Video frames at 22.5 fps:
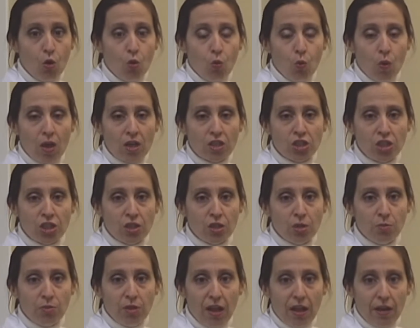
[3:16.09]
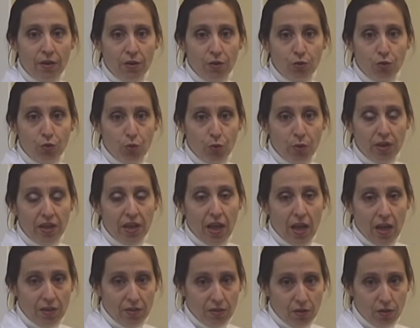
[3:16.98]
washing the bladder through a
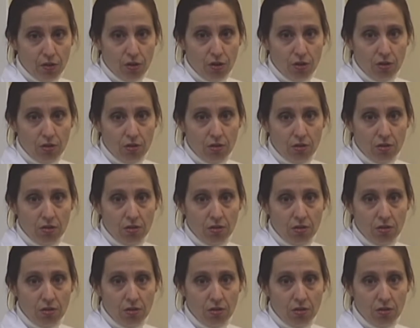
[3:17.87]
catheter.